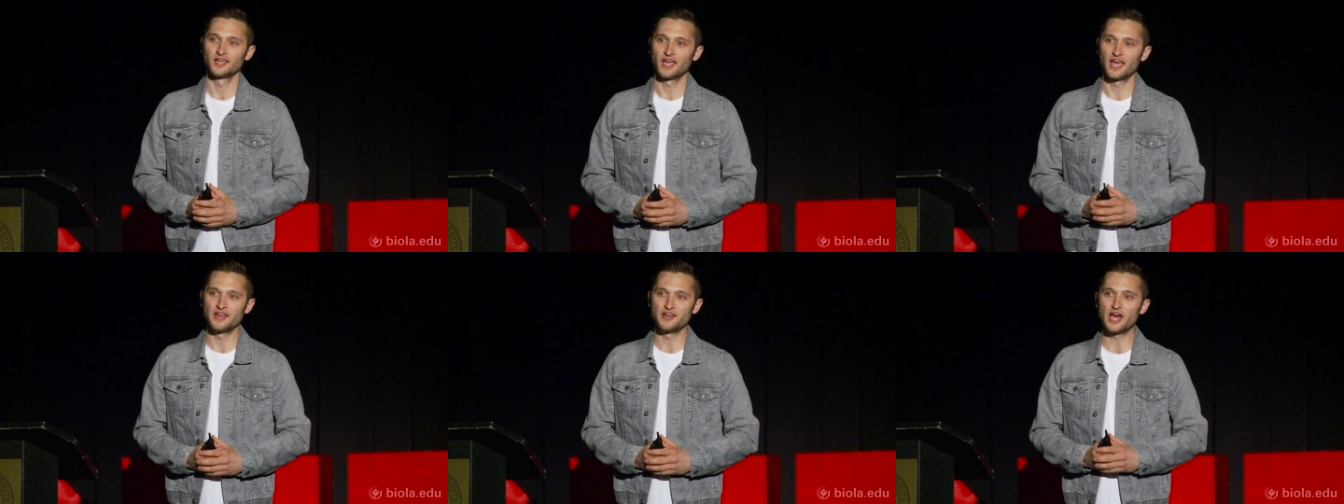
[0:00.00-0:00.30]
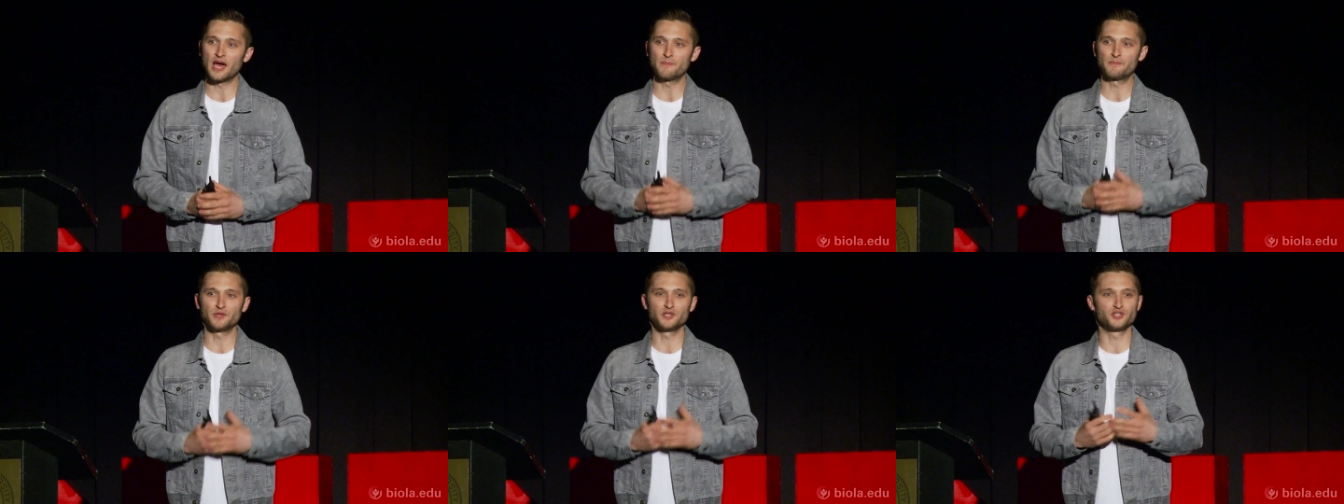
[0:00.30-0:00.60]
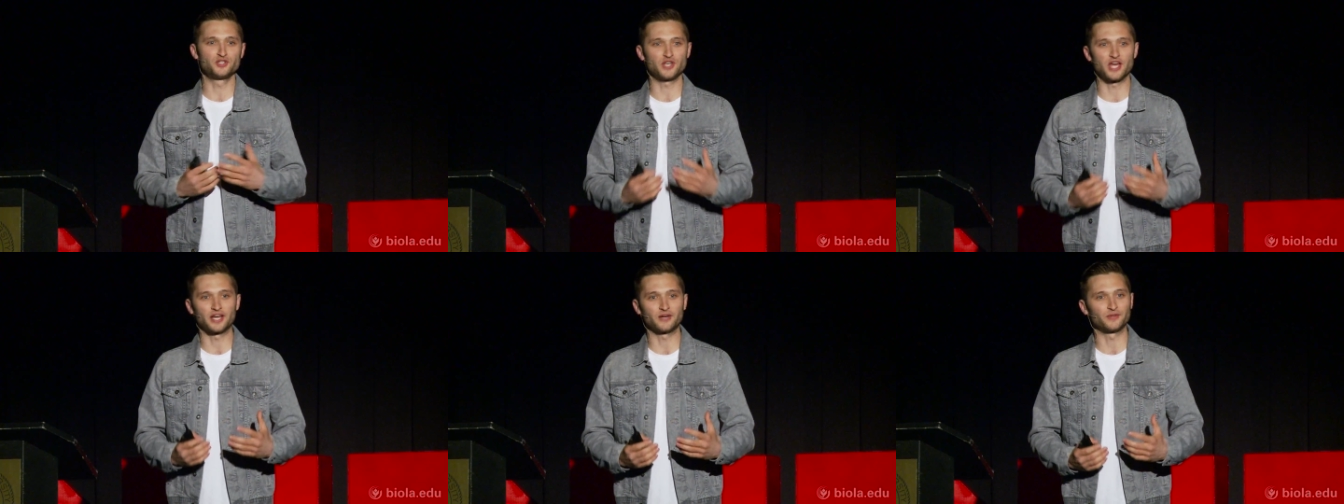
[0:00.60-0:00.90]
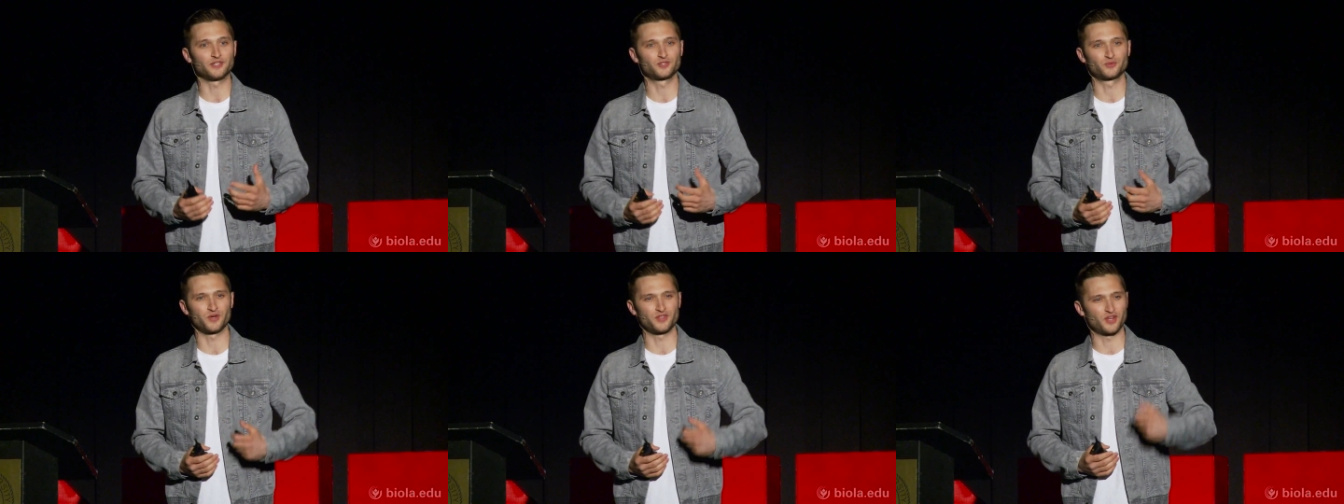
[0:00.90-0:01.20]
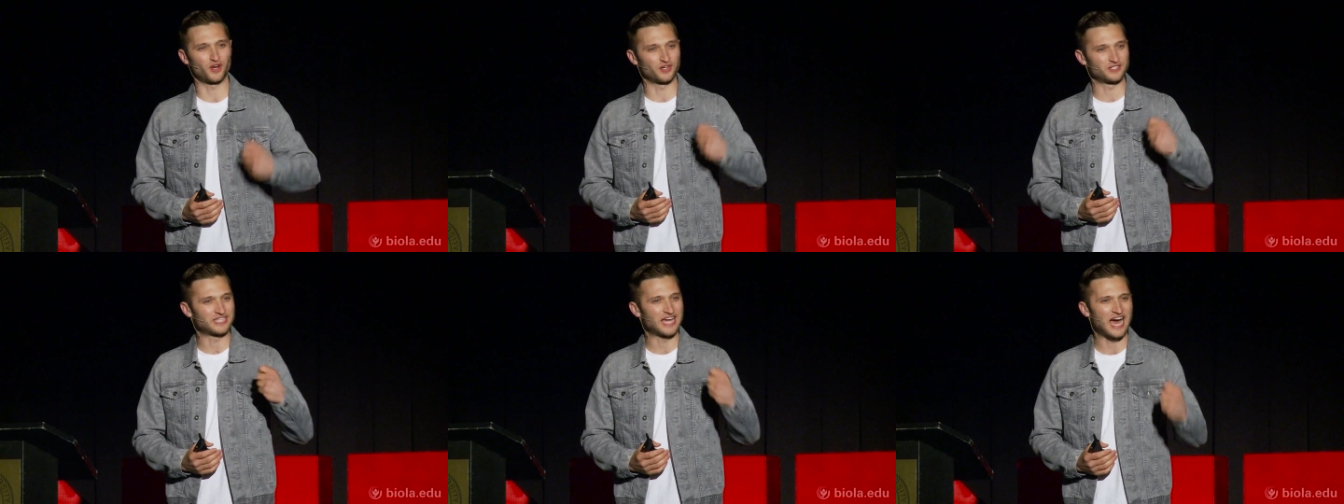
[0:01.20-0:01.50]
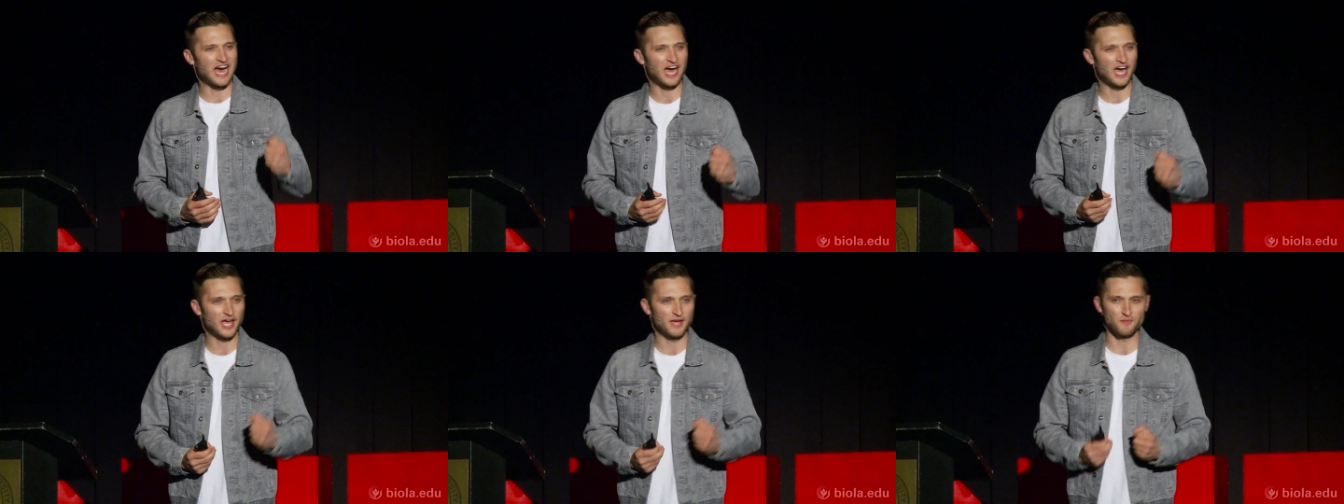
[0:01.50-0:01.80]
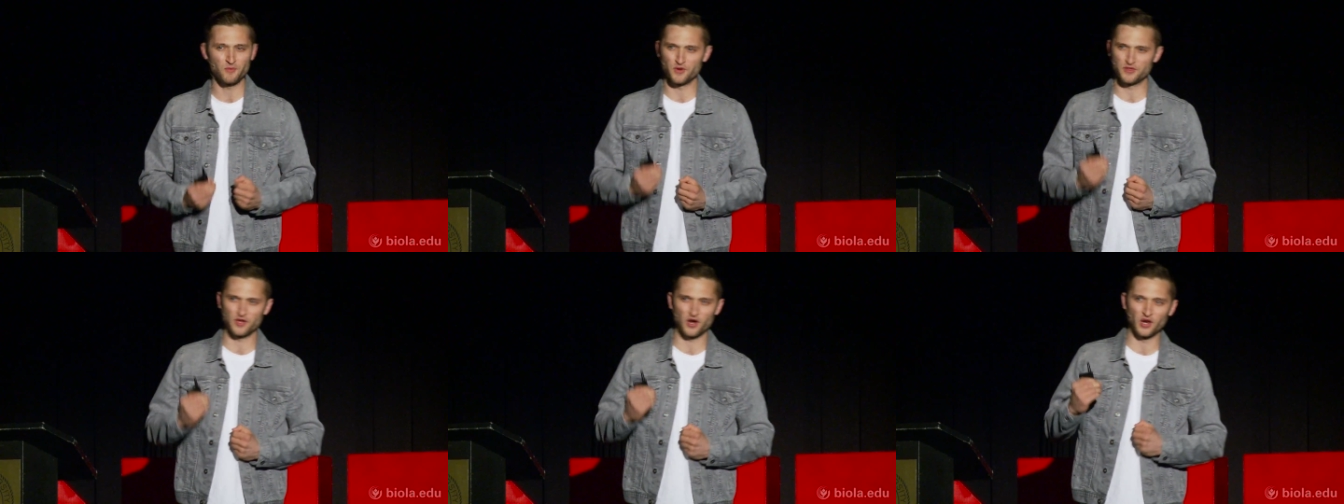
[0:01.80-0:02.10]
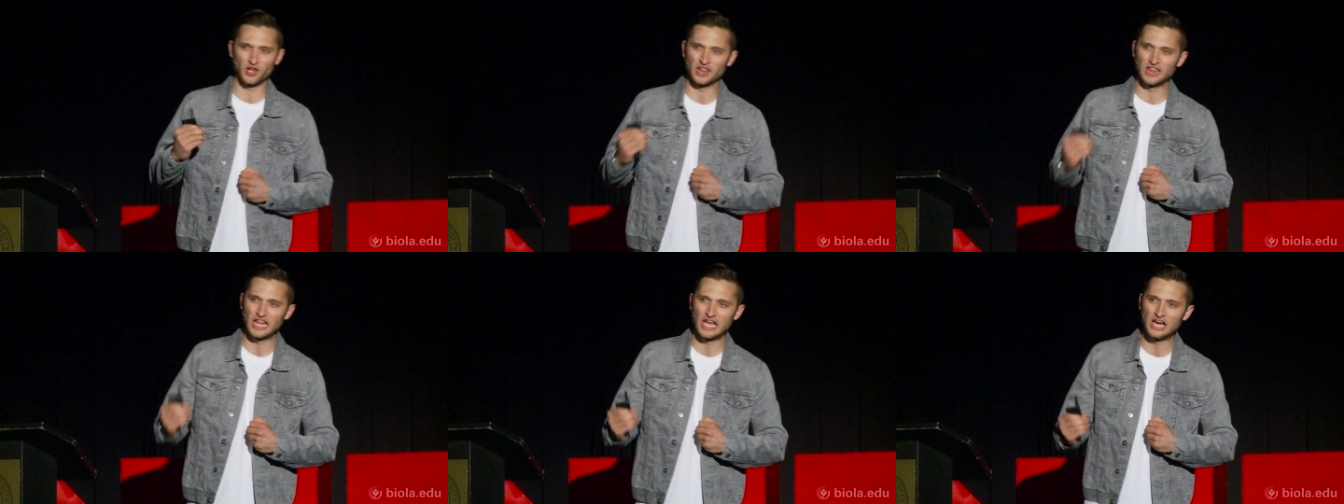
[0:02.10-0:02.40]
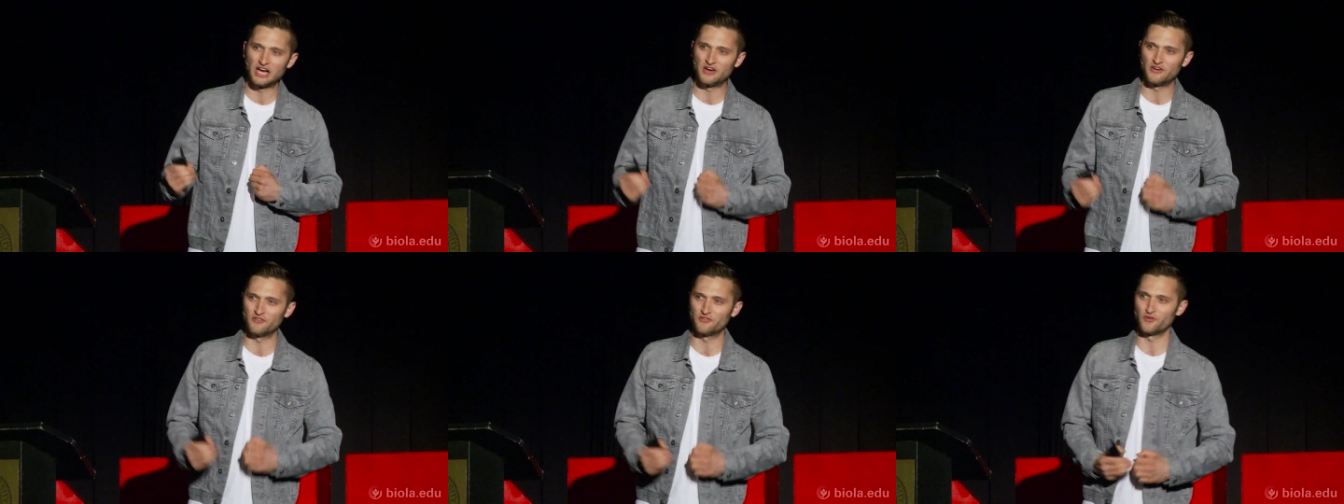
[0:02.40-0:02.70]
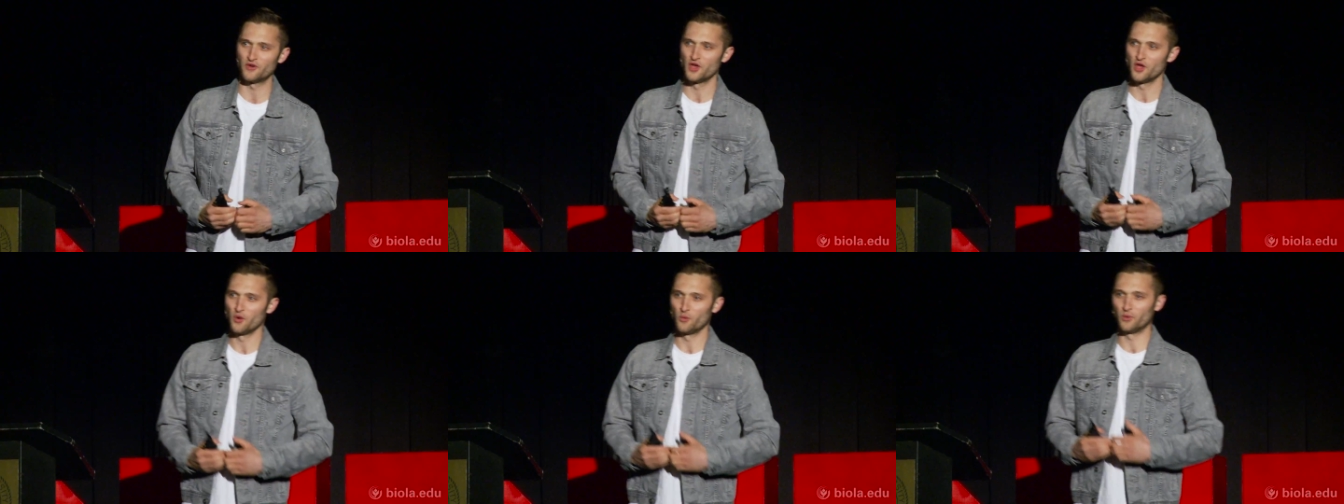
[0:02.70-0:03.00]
and not be generous with our time, with our love,